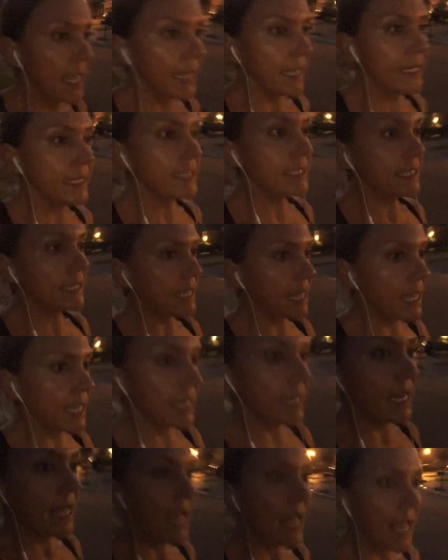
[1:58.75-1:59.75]
He
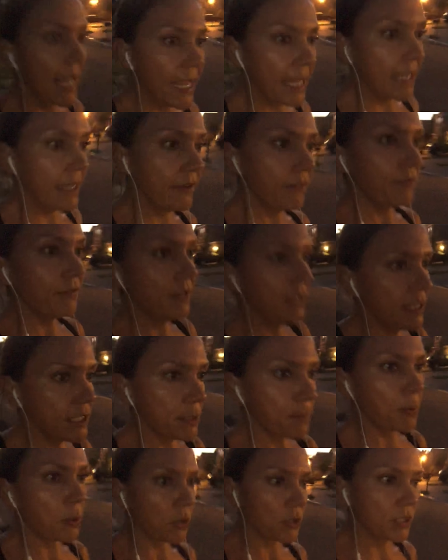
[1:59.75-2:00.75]
said, if
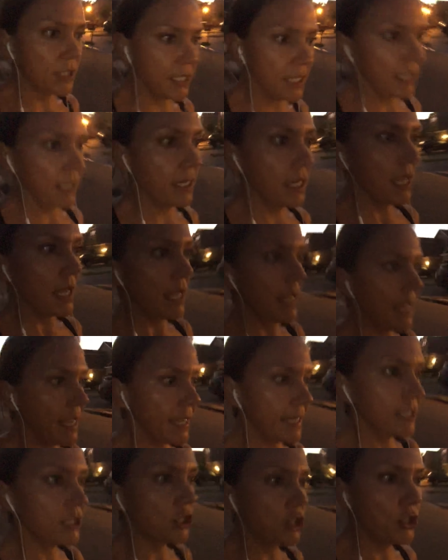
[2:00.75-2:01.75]
this person
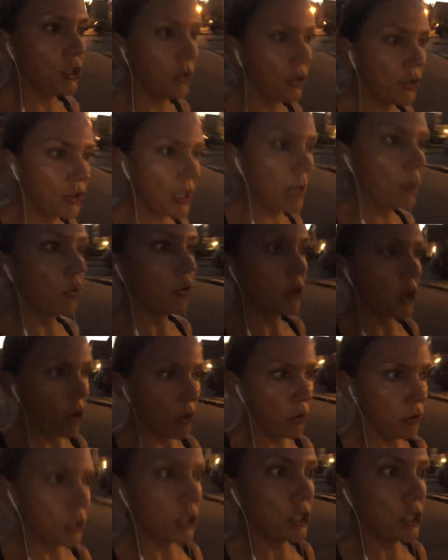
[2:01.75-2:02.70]
is, do, they will go